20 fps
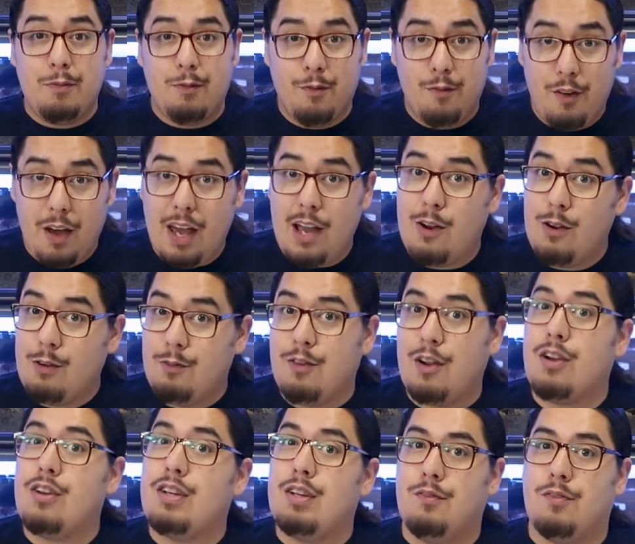be very,
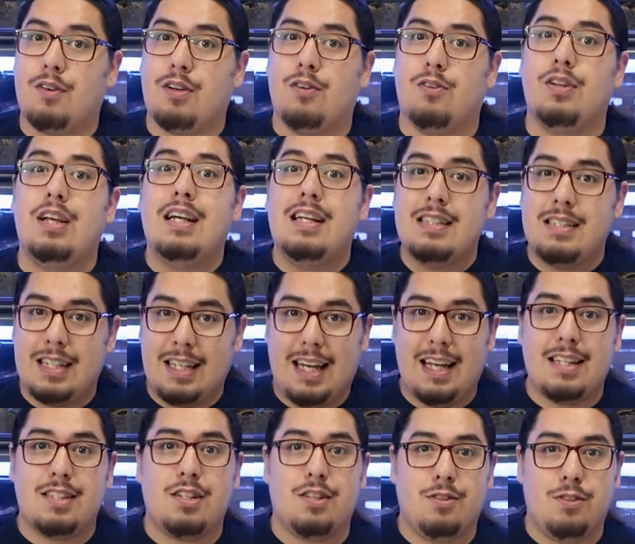very difficult to
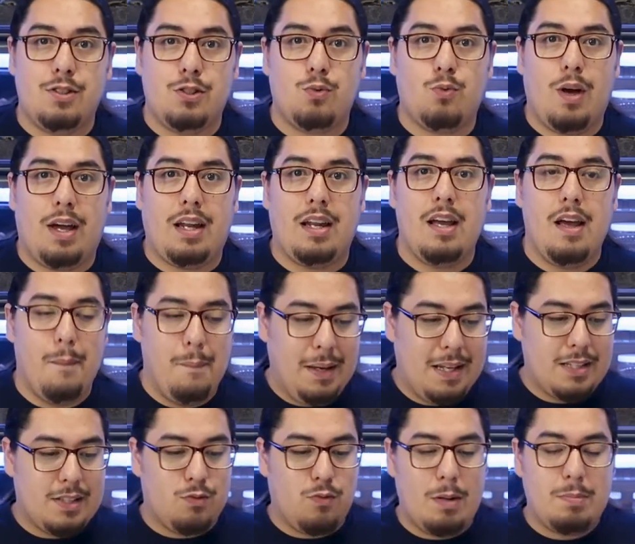get it to lose weight,
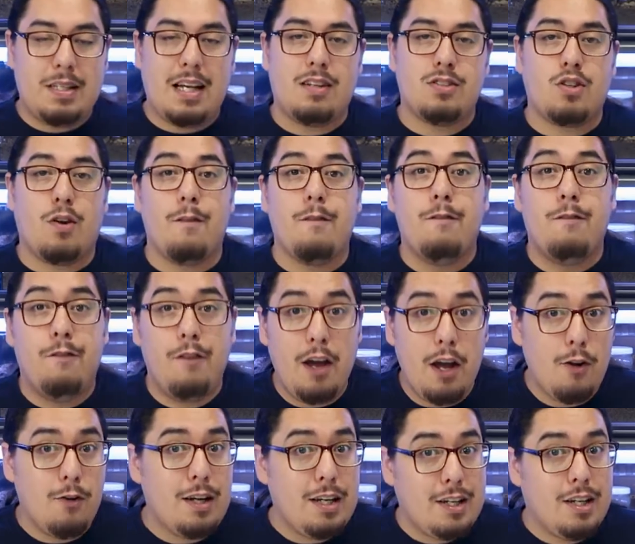because reptiles are
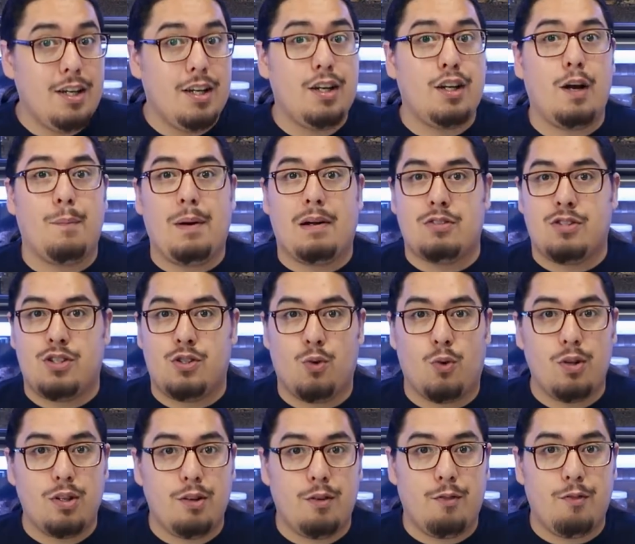very good about
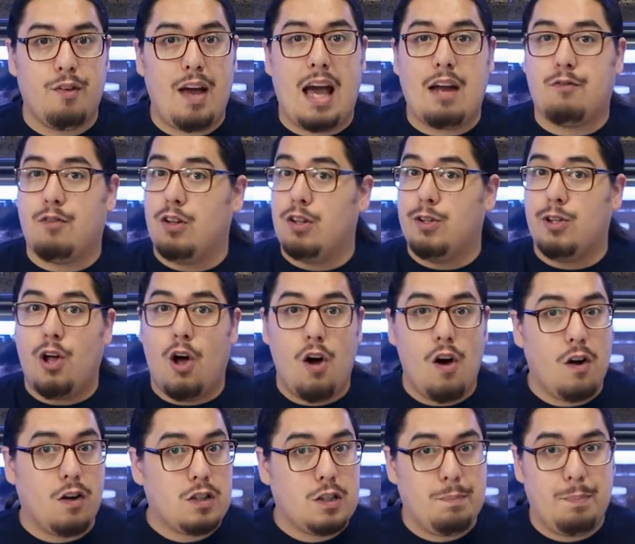storing their fat for
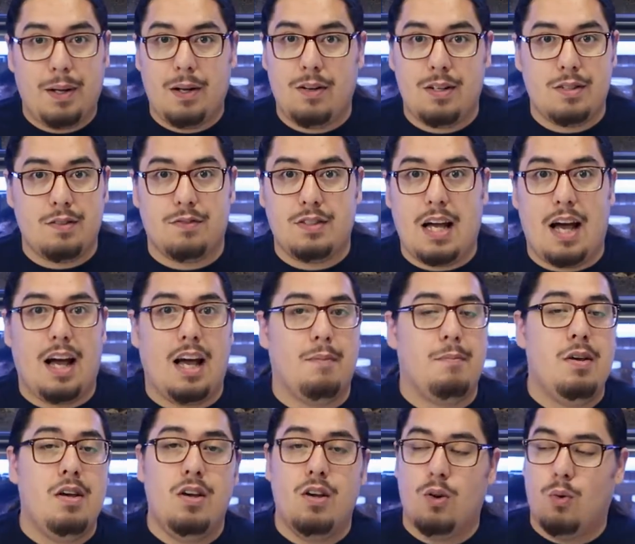long periods of time
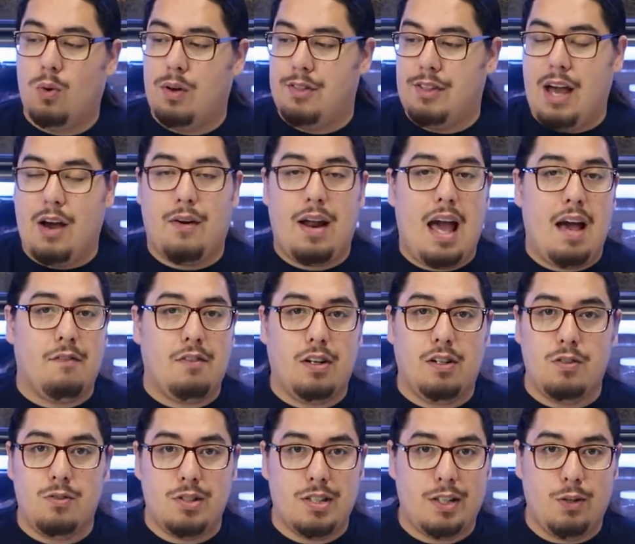without having to
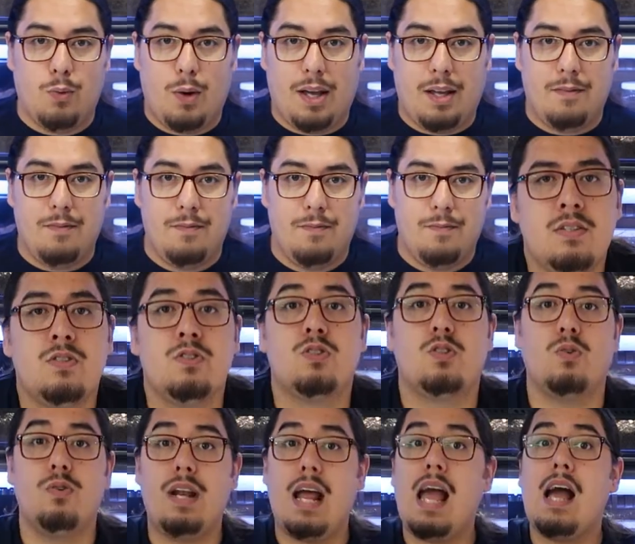lose any weight.
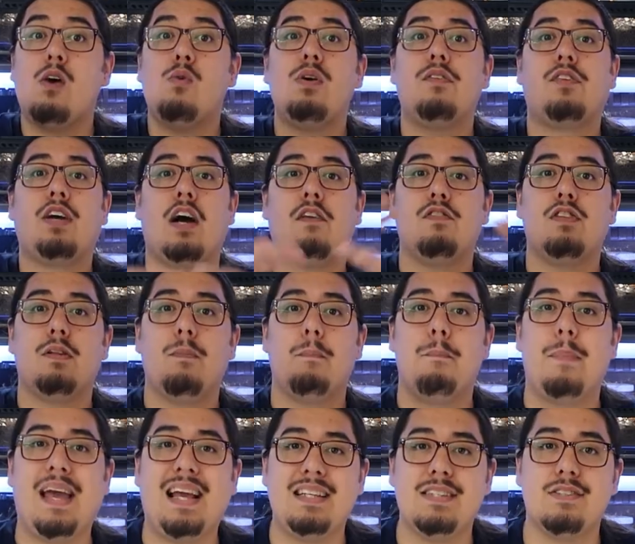So now we've covered the
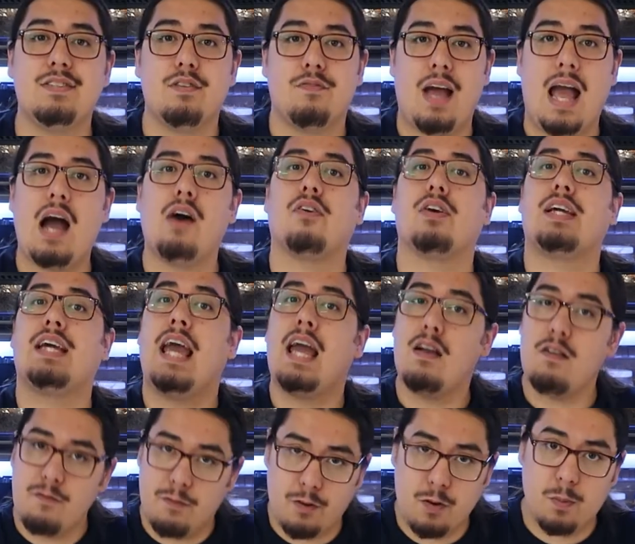basis of how to
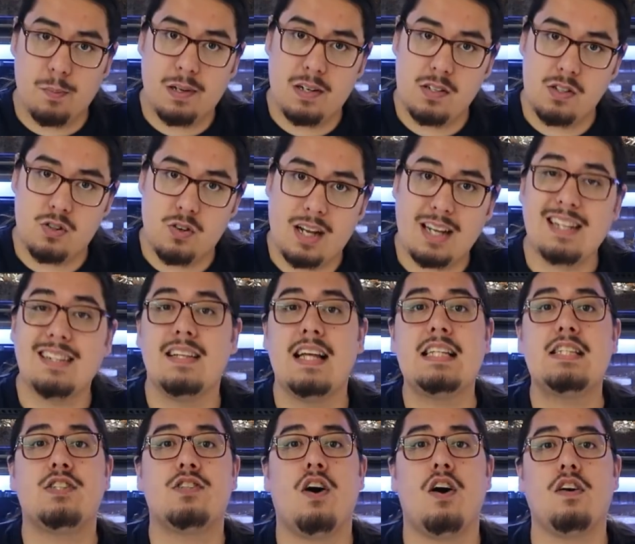care for your bearded dragon.
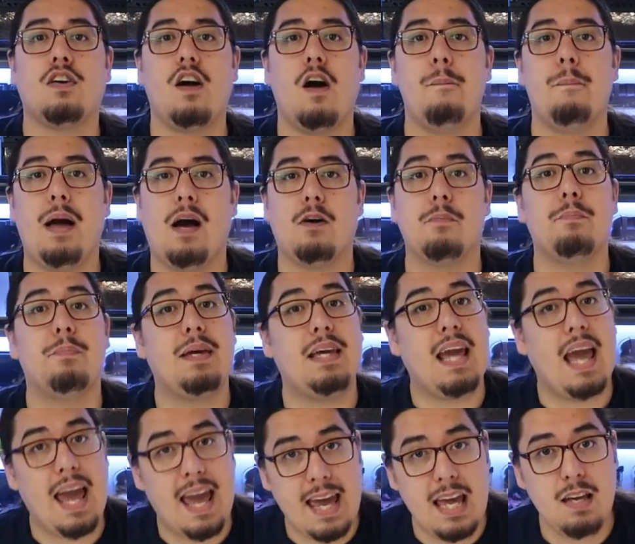Let's talk about
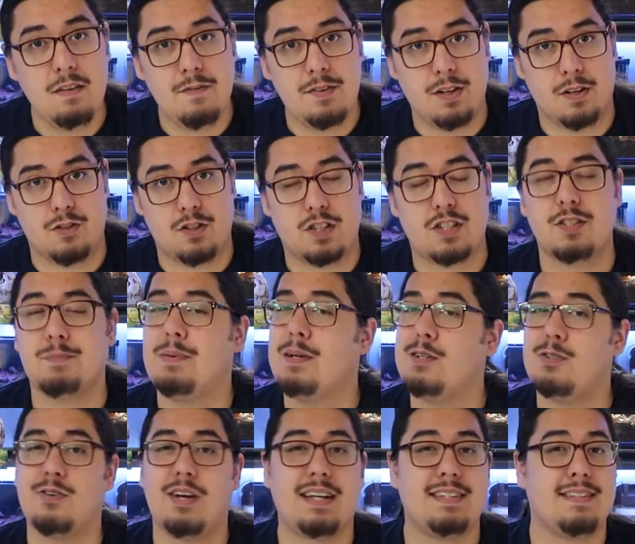behaviors, because
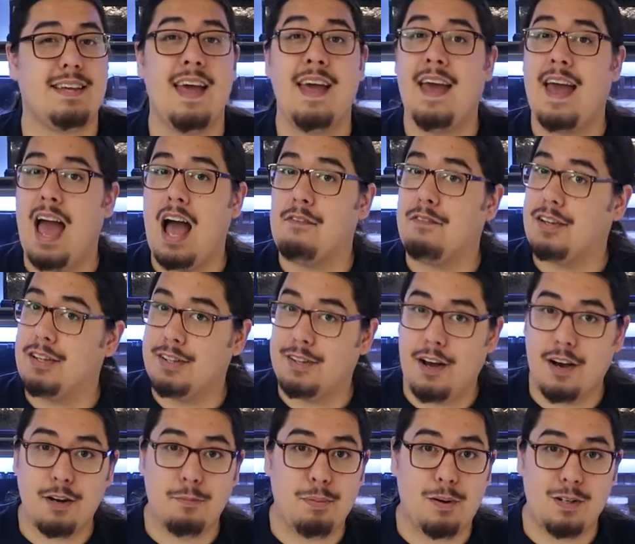bearded dragons have a
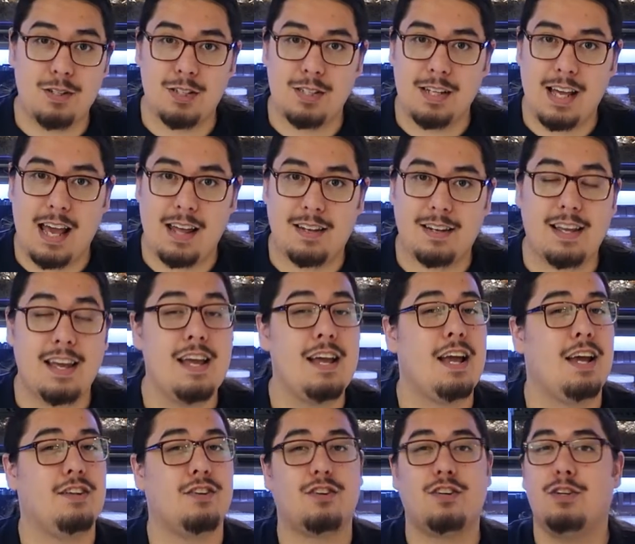lot of personality
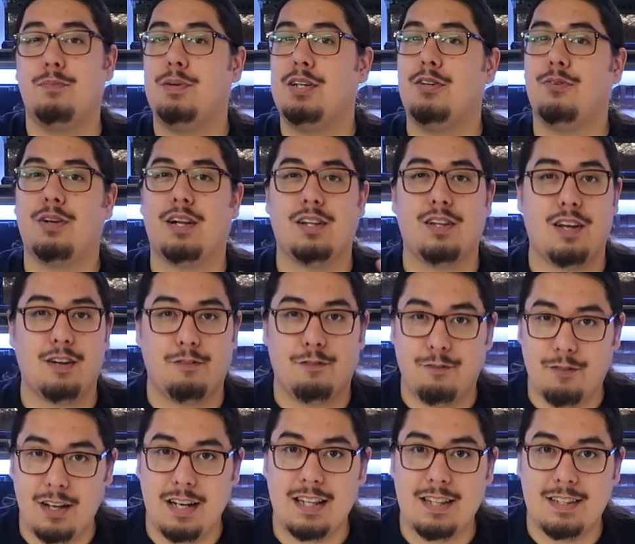and they're going to be doing a lot of
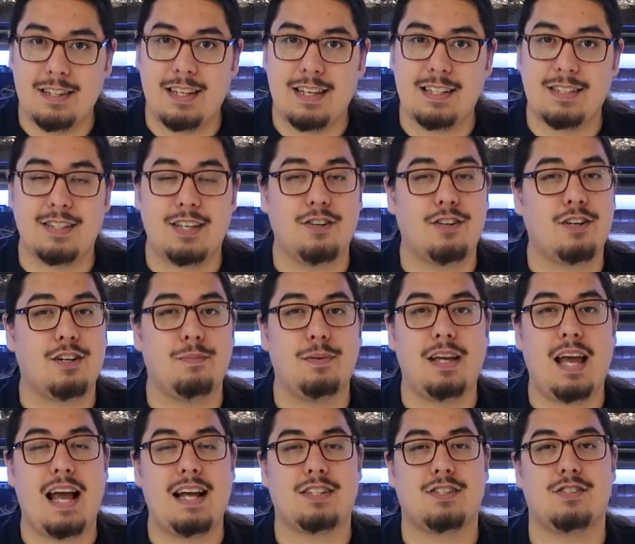funny things that you're going to
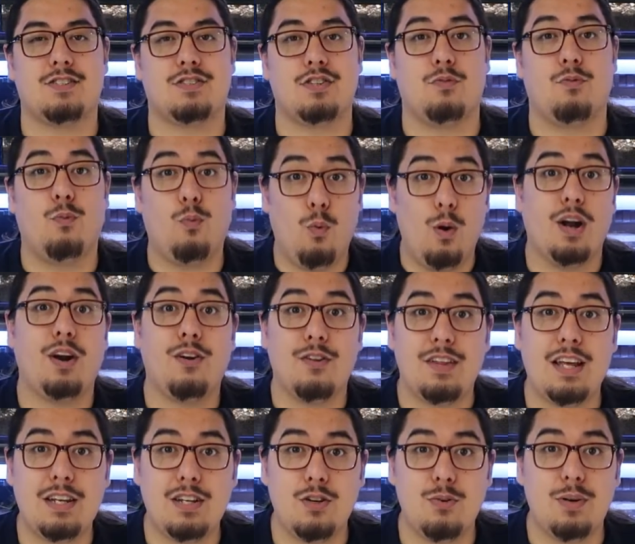be asking yourself, what are
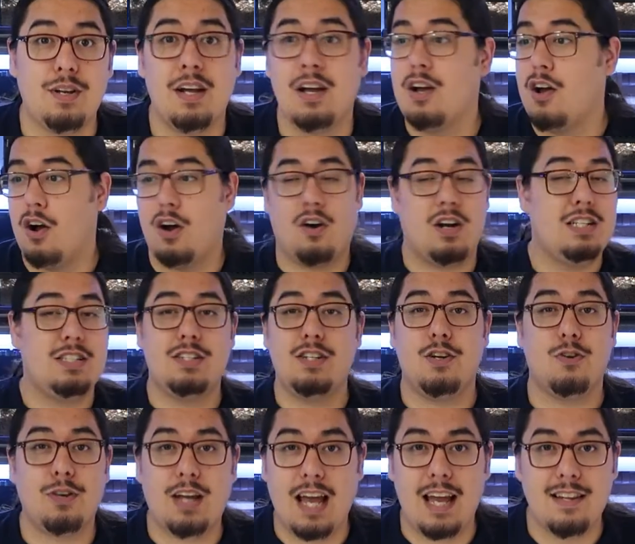they doing? Or is it
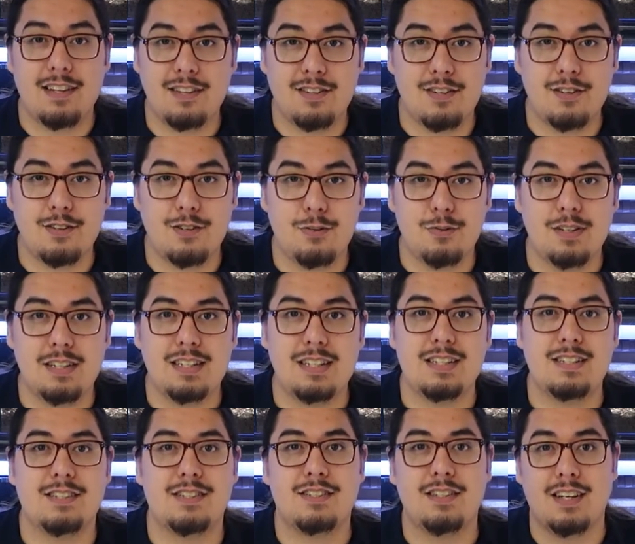okay that they're doing
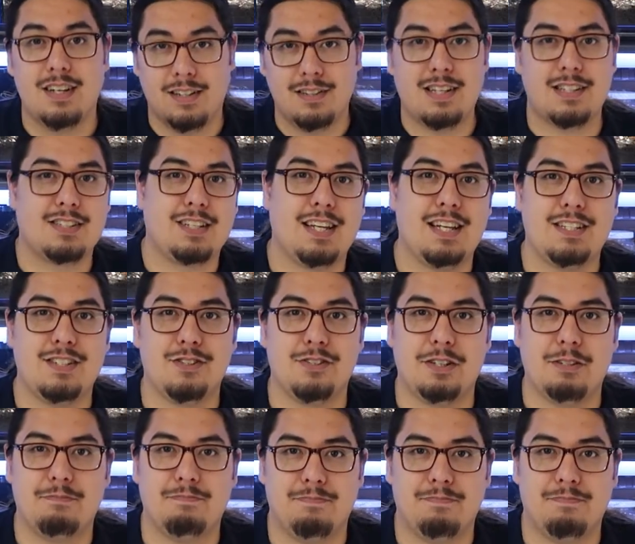this? Let's get into it.